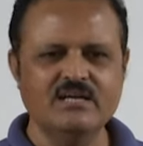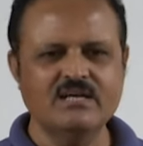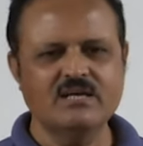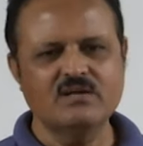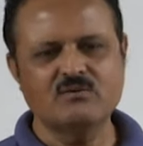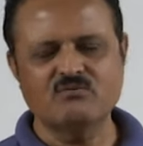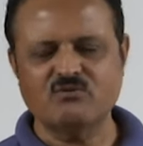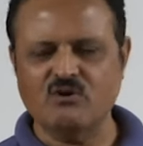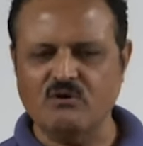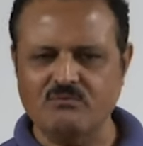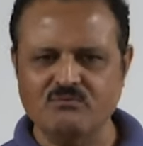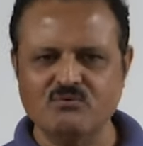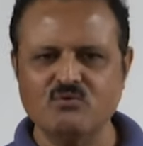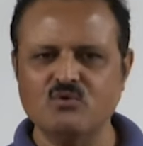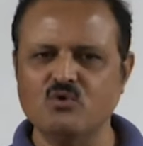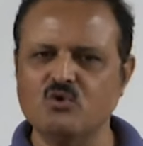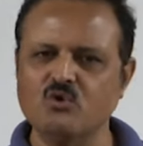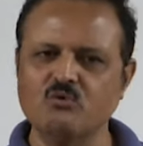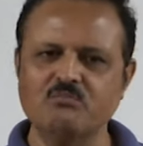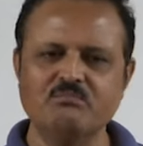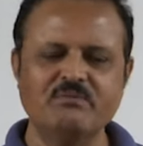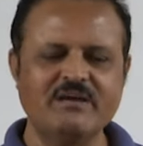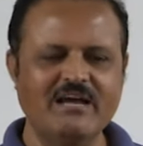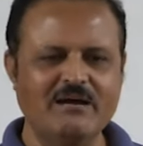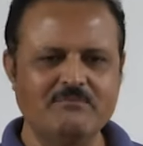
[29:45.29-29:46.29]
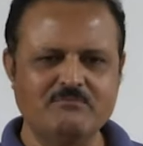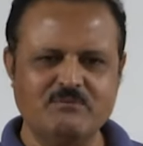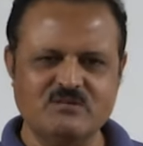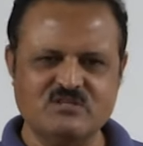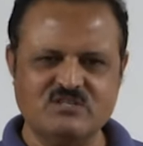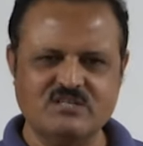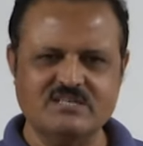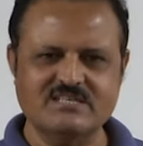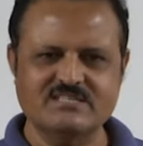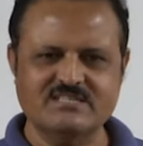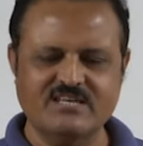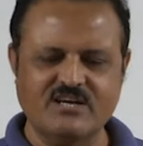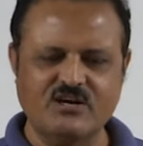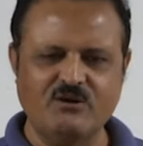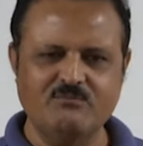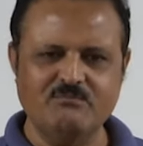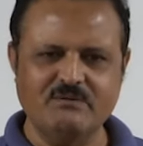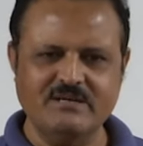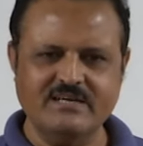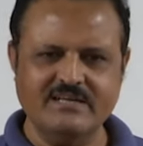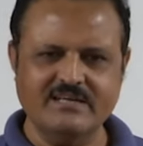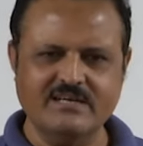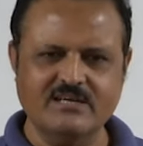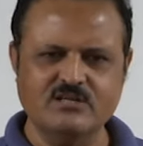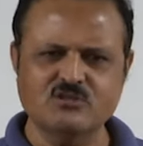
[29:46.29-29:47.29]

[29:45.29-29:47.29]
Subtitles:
from whom we have purchased the raw material.